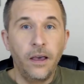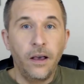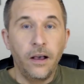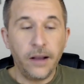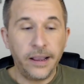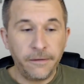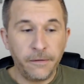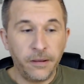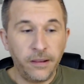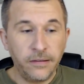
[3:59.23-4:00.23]
All right,
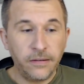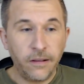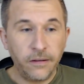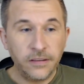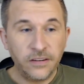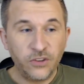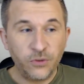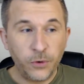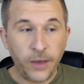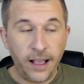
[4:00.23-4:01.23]
everyone, let's talk this
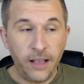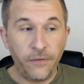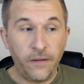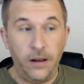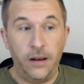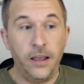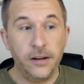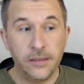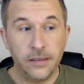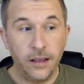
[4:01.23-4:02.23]
through. I have a lot of
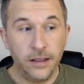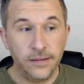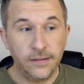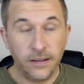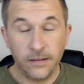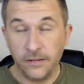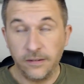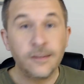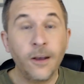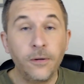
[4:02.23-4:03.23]
thoughts and
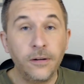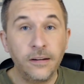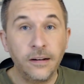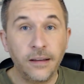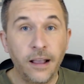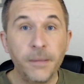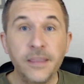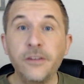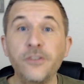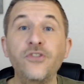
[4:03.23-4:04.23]
so little time, but
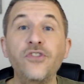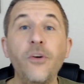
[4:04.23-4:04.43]
there are so